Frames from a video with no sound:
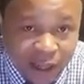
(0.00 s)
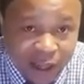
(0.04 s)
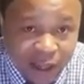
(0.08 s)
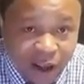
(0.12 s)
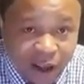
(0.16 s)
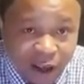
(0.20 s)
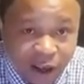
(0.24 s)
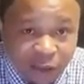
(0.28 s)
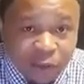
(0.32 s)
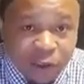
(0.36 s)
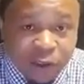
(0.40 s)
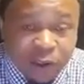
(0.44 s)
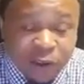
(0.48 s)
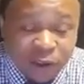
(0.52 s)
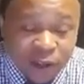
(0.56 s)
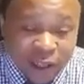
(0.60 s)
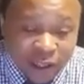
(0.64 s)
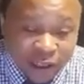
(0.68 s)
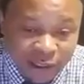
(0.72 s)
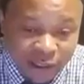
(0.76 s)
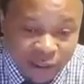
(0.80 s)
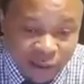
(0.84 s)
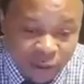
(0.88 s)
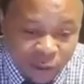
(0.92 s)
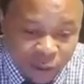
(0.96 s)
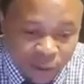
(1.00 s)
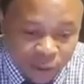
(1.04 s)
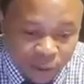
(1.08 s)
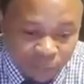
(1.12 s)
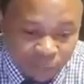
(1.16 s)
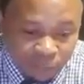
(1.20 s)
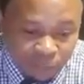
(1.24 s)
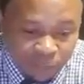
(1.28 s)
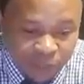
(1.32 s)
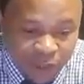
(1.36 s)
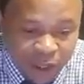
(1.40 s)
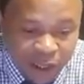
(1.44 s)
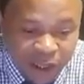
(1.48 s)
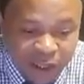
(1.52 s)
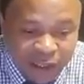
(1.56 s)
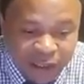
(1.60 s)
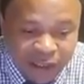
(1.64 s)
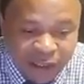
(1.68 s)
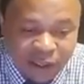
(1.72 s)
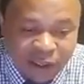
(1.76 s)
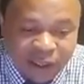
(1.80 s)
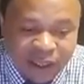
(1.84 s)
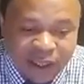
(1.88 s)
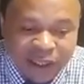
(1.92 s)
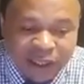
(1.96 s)
of your credit score.
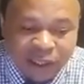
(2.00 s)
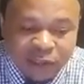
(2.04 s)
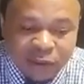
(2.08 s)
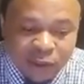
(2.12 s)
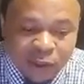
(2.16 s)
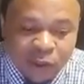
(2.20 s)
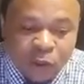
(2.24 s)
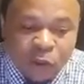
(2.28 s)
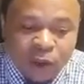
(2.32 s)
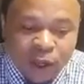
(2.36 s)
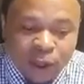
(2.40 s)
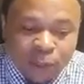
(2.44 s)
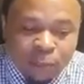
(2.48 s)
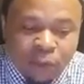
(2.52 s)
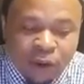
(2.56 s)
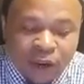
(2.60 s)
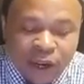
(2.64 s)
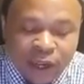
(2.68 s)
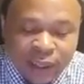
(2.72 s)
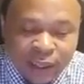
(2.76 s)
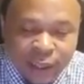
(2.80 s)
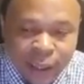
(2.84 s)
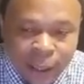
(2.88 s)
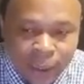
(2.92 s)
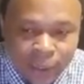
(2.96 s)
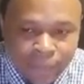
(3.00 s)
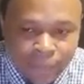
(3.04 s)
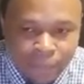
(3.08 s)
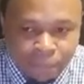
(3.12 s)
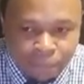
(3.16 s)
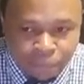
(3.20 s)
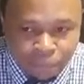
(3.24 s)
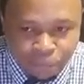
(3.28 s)
So let's do a quick breakdown.